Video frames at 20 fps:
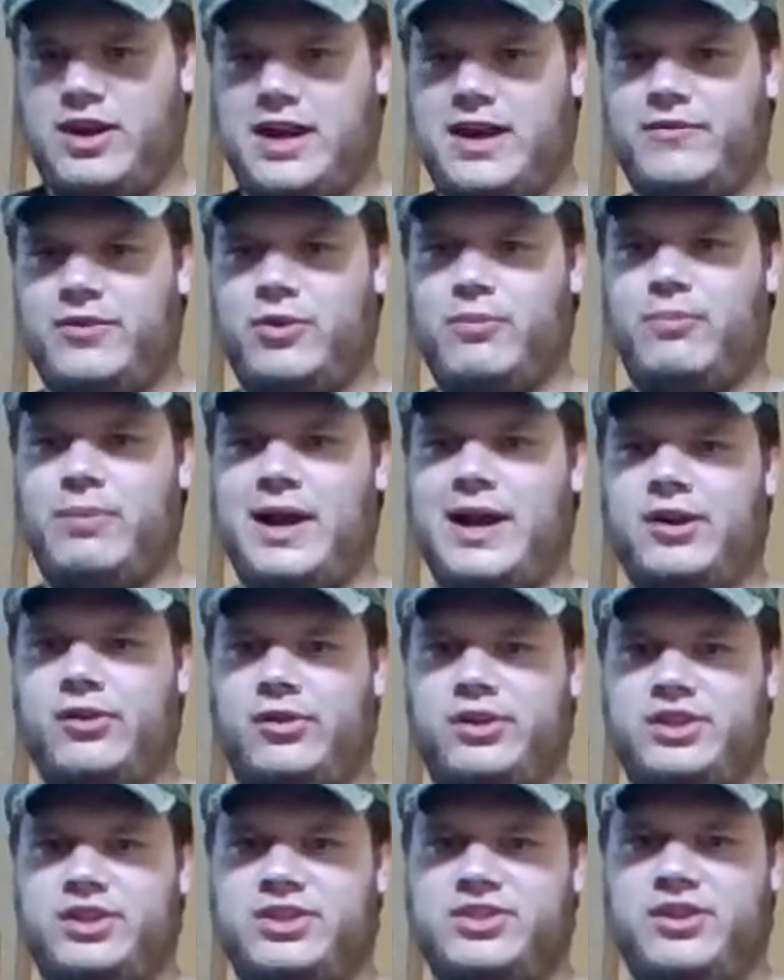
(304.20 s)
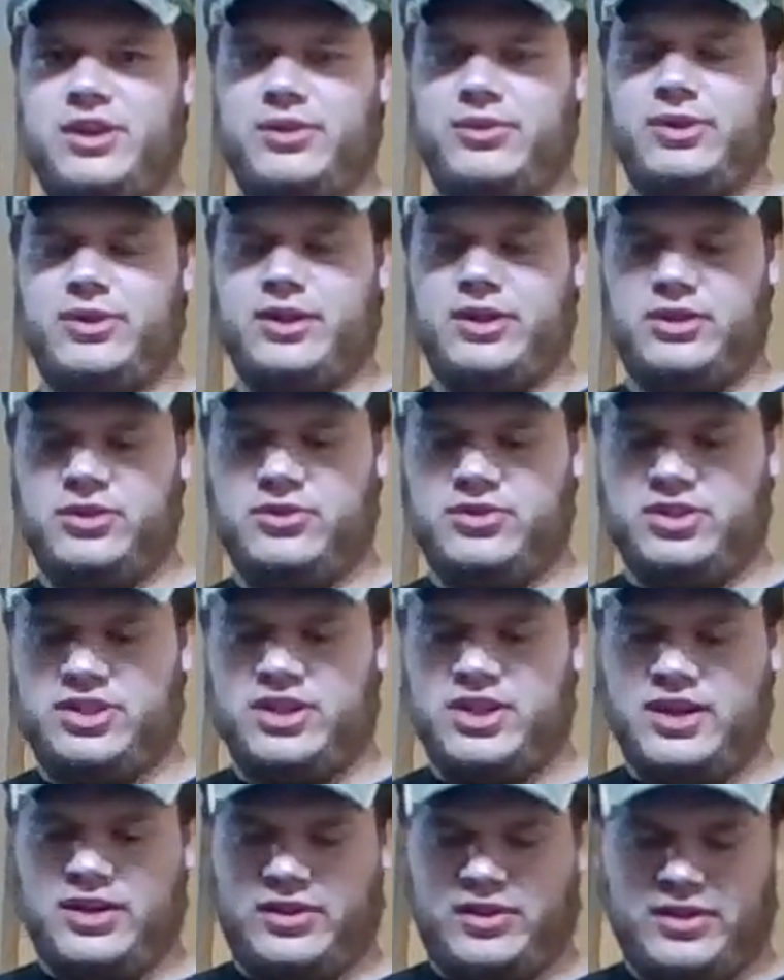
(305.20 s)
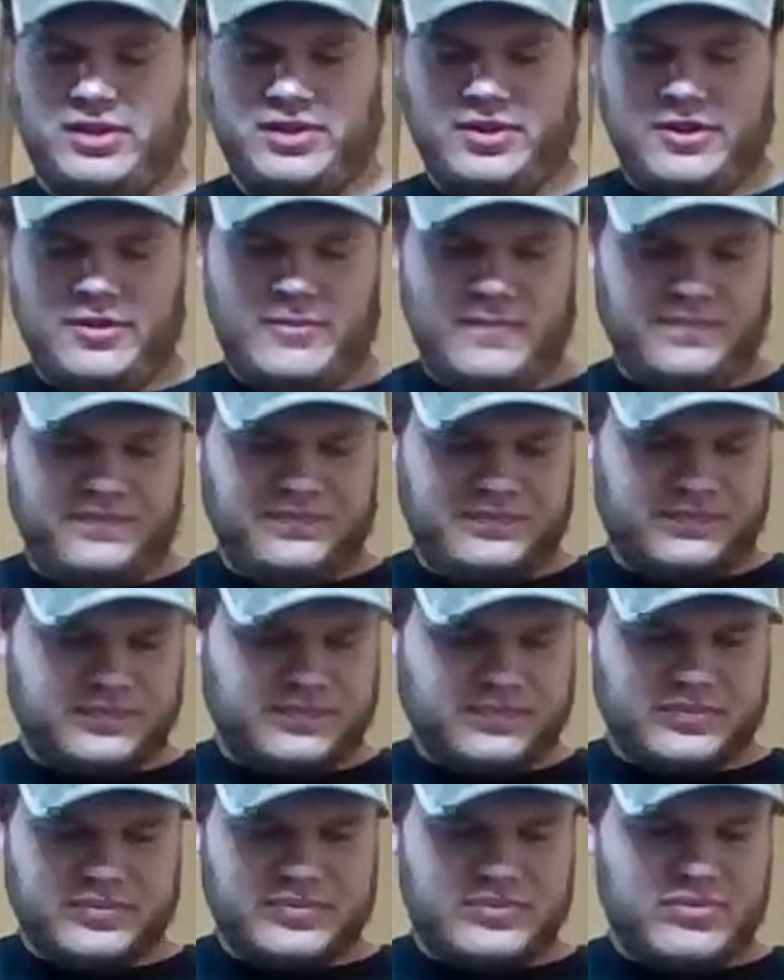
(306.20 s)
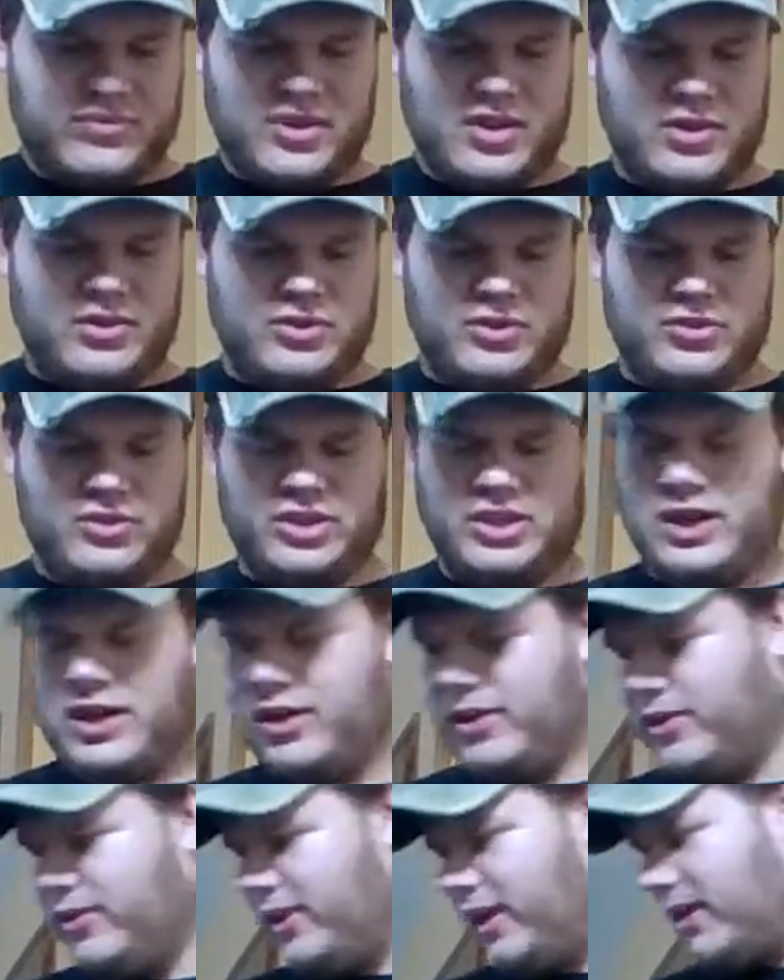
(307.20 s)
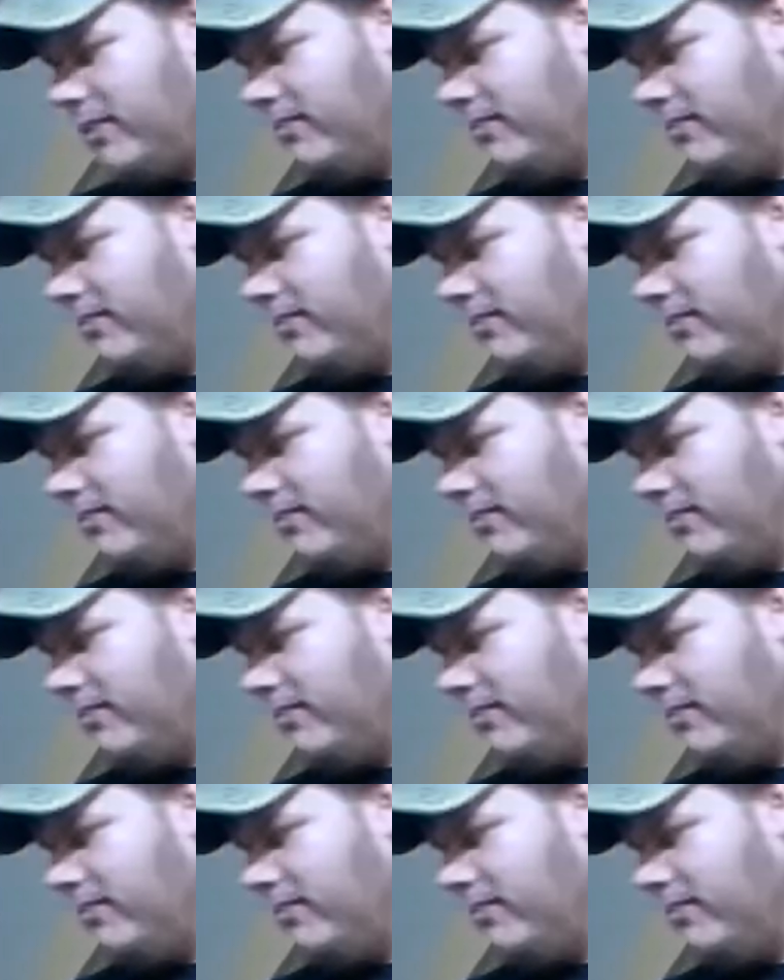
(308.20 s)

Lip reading: have no backrest or anything. You just gotta like a